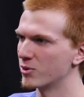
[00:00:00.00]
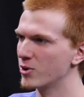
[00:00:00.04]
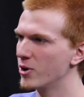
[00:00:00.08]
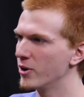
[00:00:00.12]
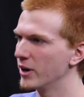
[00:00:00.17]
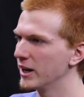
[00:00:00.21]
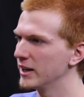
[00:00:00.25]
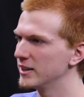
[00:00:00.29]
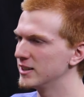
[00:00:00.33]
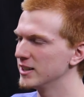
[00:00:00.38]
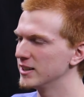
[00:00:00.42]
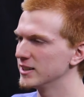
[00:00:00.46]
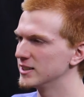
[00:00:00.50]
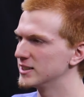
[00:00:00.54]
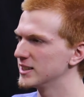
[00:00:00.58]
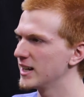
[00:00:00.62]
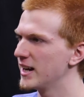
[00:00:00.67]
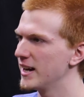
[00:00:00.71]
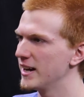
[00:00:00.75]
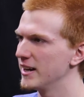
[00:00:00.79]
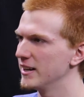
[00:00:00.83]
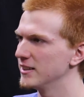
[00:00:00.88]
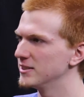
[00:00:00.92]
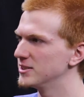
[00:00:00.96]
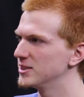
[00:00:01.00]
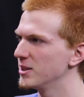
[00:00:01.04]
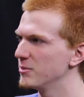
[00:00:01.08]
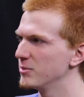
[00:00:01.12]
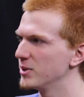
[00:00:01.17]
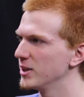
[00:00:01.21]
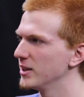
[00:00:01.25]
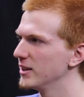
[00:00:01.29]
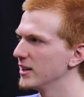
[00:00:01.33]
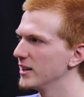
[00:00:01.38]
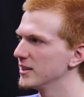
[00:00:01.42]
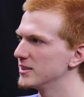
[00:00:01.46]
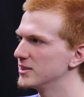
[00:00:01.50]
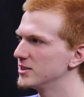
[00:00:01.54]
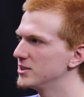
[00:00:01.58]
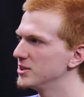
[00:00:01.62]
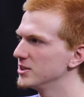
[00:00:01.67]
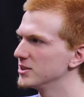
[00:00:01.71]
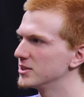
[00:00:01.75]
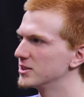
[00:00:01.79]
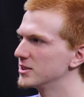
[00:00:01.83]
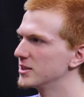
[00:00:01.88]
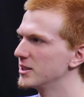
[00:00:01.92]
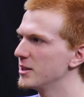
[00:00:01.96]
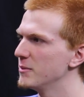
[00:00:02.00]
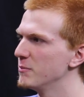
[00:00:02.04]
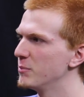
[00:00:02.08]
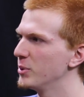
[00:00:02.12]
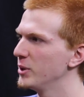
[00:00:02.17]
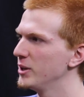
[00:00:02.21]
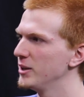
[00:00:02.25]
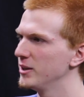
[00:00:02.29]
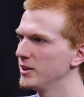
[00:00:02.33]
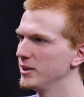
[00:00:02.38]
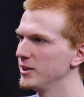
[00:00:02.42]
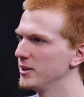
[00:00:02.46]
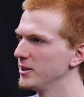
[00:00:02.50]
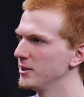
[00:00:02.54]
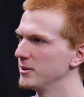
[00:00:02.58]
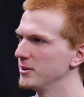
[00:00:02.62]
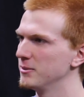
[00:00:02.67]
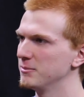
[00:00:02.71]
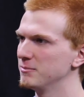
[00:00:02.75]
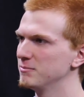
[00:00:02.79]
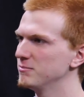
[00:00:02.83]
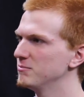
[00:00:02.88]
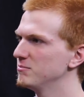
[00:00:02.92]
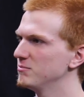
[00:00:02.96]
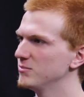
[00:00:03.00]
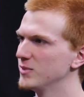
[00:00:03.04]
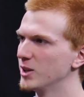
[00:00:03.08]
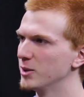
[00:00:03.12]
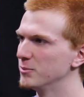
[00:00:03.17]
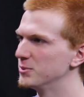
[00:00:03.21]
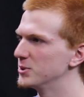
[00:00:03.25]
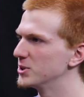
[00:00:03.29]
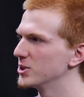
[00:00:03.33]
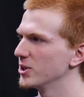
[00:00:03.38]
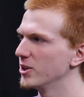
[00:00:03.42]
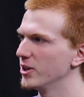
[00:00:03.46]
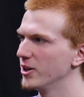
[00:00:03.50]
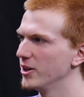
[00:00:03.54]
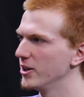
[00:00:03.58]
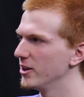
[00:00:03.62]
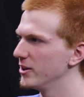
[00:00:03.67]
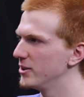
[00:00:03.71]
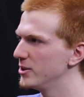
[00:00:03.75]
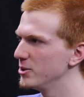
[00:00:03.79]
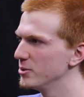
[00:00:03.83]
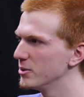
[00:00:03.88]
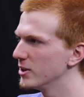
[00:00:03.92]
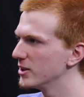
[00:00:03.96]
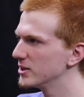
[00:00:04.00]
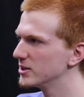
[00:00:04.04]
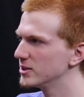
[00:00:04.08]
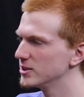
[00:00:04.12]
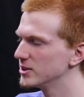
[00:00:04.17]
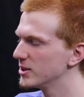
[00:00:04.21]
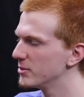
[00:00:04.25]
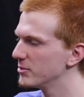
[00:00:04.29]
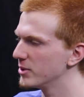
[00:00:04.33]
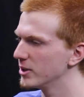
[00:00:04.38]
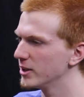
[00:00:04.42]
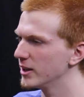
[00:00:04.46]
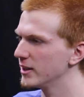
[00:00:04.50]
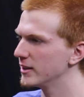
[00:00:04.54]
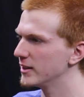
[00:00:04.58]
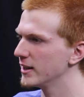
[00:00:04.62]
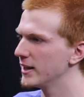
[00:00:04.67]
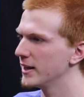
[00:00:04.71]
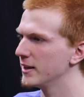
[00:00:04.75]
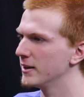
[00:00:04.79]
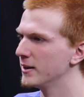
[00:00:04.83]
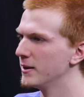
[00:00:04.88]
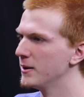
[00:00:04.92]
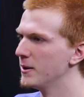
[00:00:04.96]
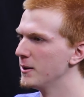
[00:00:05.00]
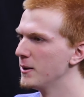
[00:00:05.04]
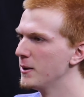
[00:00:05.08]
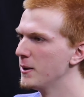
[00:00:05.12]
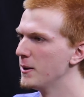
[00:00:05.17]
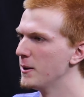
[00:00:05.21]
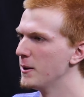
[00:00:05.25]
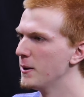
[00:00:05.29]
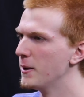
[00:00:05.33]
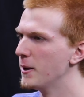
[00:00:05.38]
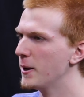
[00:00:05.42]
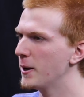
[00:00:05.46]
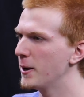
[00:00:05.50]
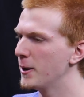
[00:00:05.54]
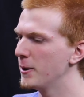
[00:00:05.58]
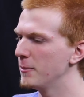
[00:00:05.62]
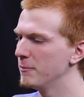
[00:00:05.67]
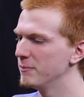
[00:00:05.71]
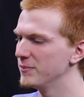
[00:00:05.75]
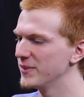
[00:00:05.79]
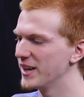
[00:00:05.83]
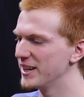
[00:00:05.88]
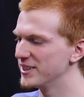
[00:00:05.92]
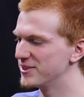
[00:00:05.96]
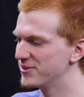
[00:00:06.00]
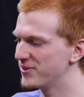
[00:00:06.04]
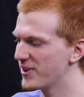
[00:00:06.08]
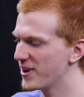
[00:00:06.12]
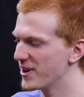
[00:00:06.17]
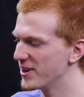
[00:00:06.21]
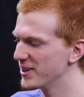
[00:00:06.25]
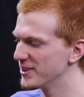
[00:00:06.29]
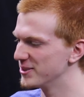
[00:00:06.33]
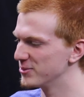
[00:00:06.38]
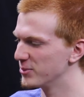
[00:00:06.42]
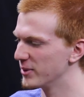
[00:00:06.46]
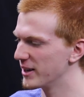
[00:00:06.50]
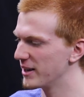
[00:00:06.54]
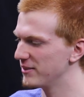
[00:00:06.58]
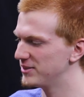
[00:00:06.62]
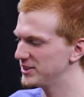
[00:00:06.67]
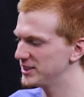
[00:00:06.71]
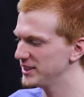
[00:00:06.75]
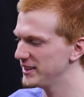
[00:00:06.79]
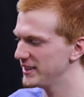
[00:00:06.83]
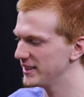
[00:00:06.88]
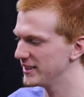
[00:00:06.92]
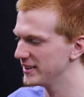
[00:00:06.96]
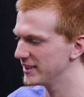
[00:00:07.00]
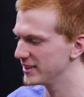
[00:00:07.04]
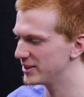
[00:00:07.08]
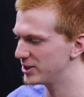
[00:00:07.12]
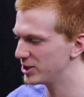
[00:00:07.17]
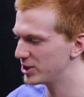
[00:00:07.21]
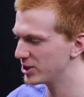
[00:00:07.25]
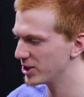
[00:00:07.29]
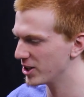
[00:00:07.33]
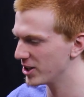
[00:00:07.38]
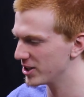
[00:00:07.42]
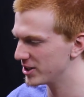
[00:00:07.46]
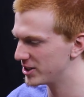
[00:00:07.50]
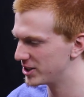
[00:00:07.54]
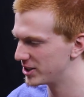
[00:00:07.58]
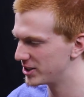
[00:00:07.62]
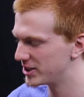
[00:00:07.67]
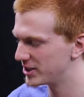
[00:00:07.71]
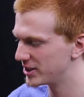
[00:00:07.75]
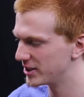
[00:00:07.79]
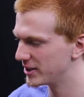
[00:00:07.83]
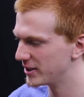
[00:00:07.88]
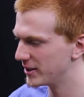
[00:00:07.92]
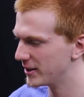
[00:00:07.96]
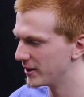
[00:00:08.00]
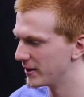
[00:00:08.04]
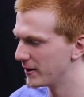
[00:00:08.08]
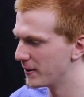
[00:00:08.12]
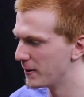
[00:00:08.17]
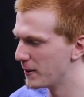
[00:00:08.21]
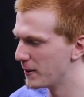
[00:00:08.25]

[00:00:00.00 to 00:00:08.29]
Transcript: throwing it to the side as something that's just completely absurd to us or something like that. As far as what I've seen in the church,